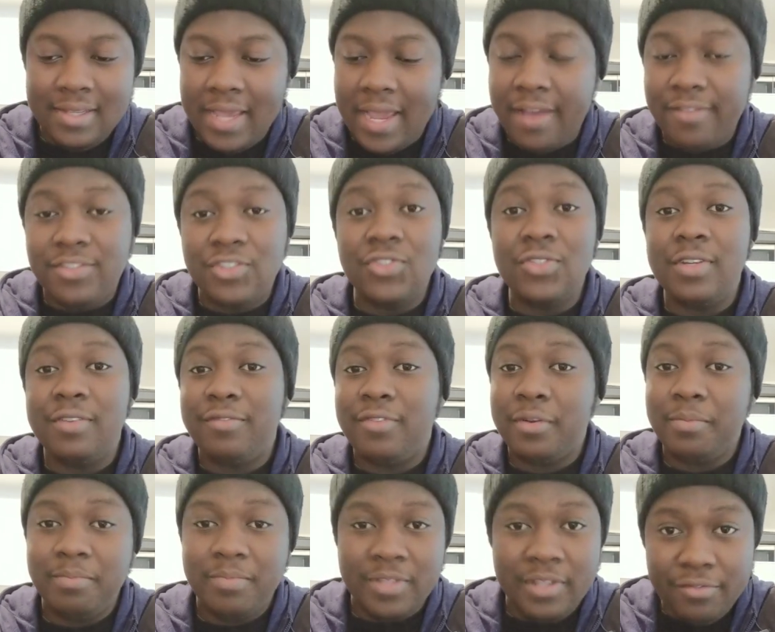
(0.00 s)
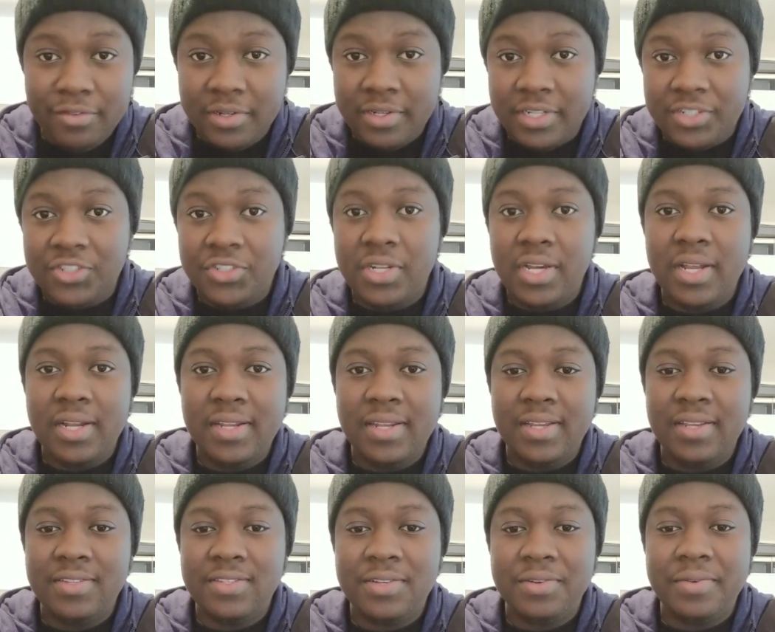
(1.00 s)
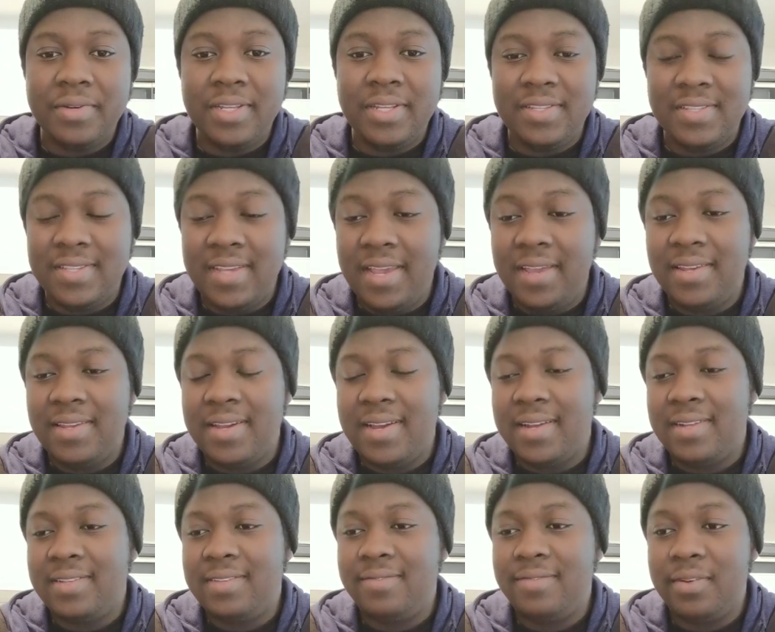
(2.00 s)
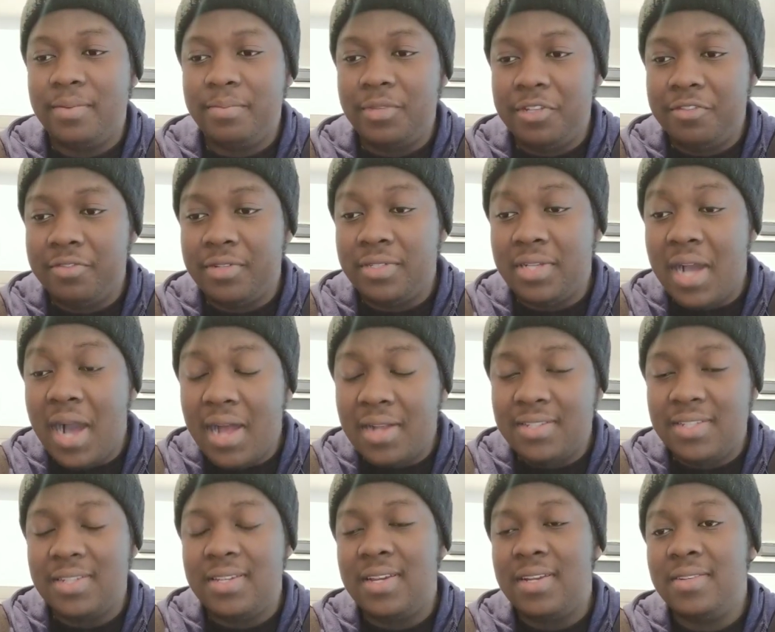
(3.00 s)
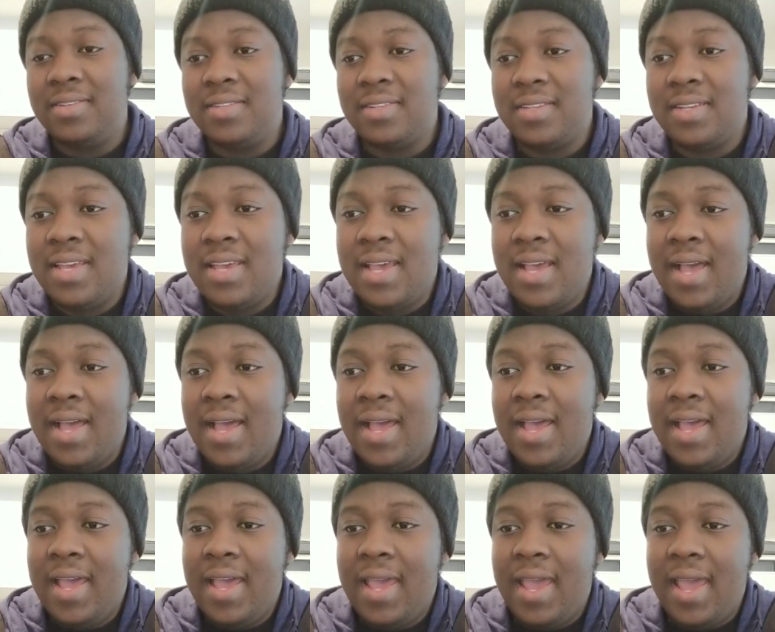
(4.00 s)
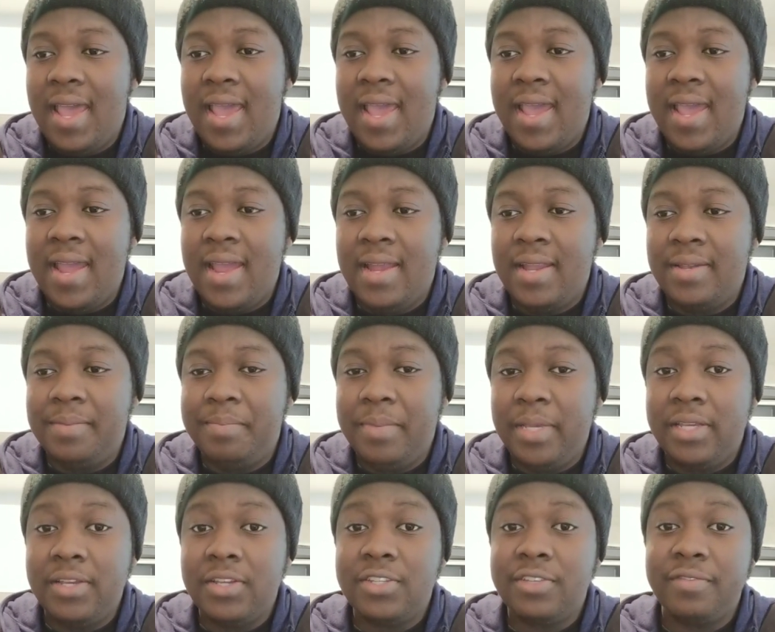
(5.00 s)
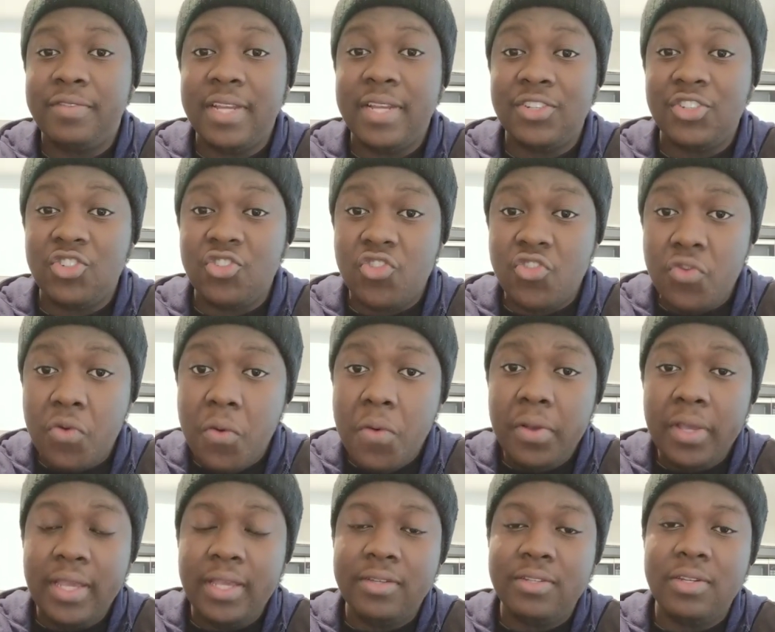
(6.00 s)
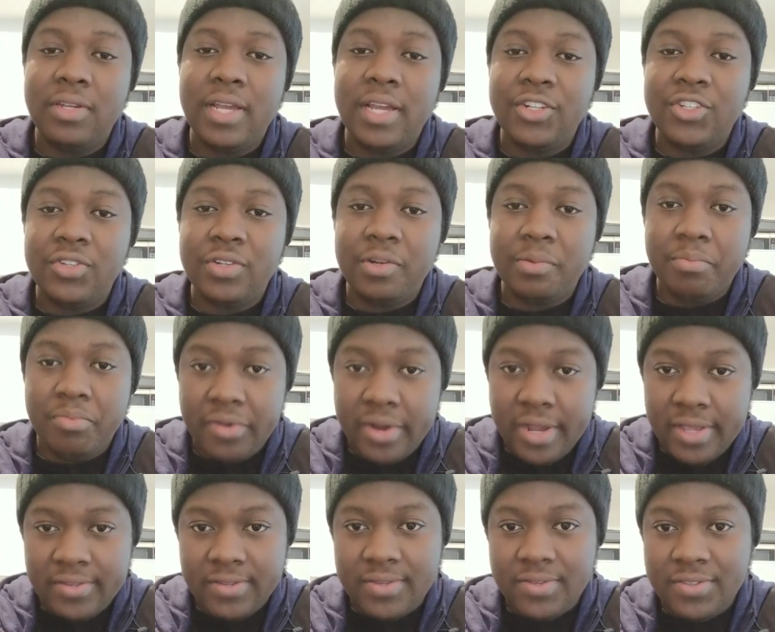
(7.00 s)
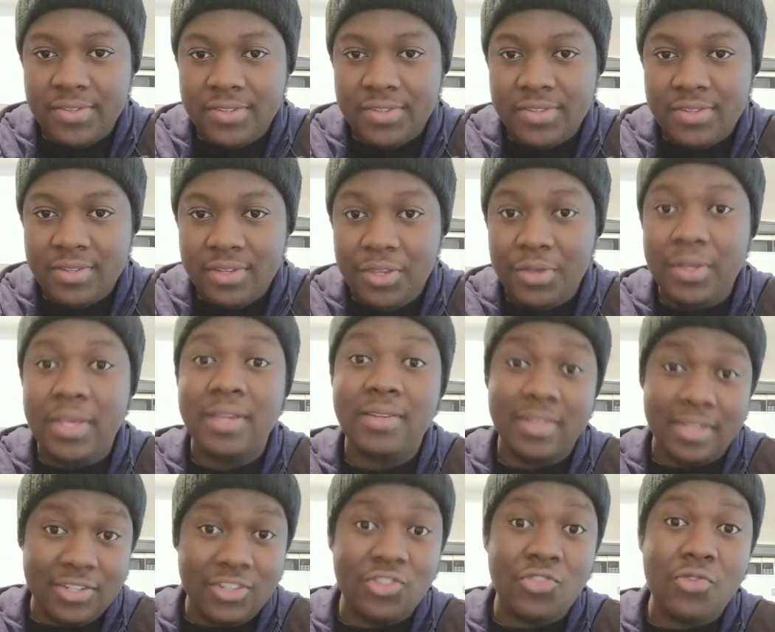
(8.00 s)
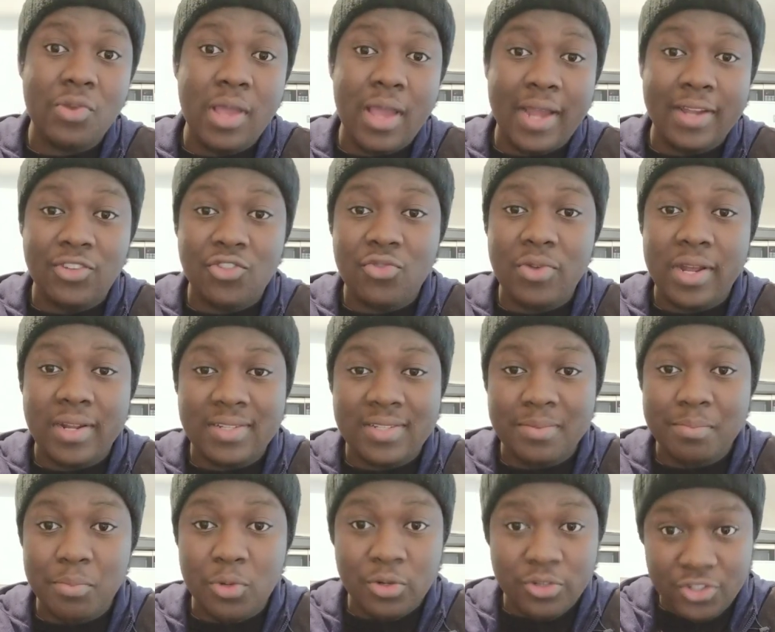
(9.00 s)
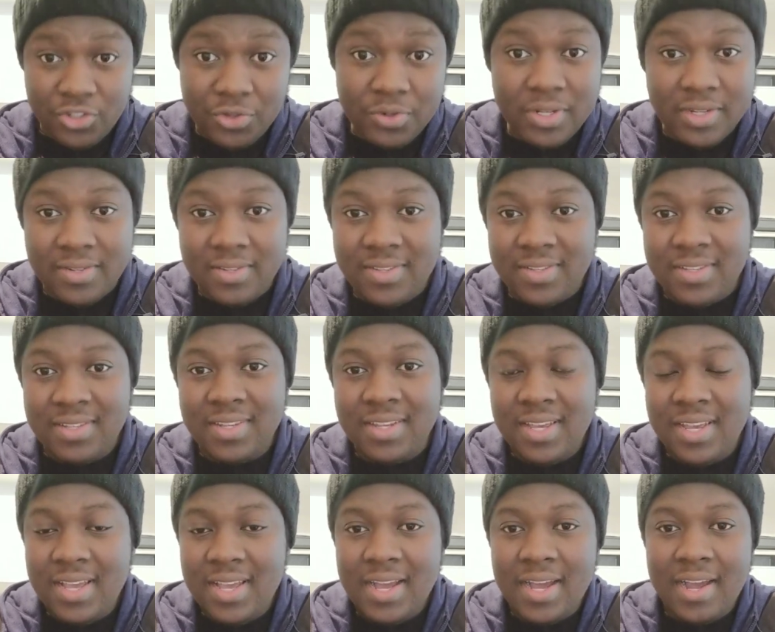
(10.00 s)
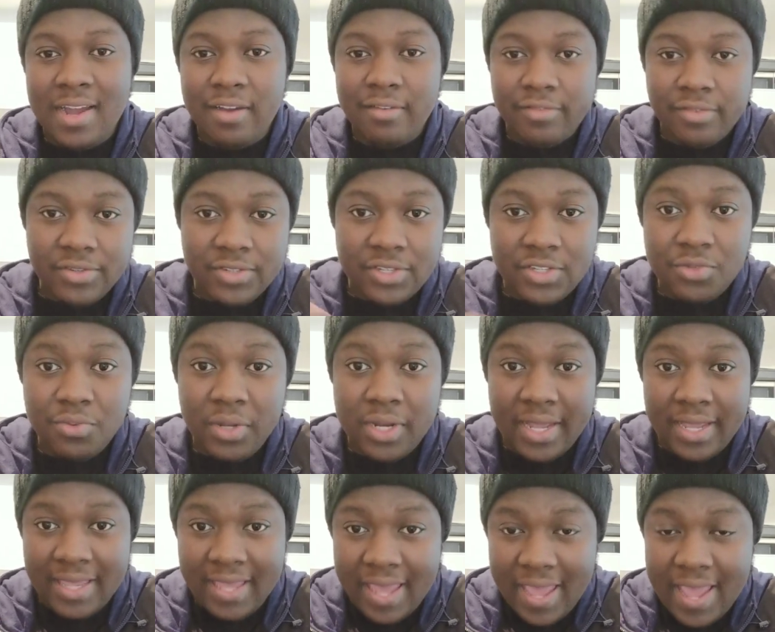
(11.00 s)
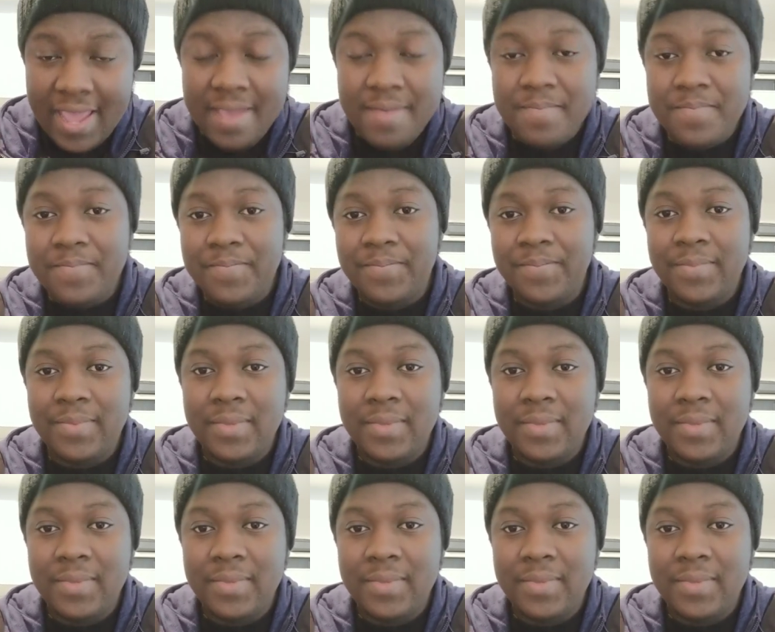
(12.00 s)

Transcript: have students from different nationalities, I already say that, from different continents. And because of that strong international presence, you can attract more students. For instance, when I came,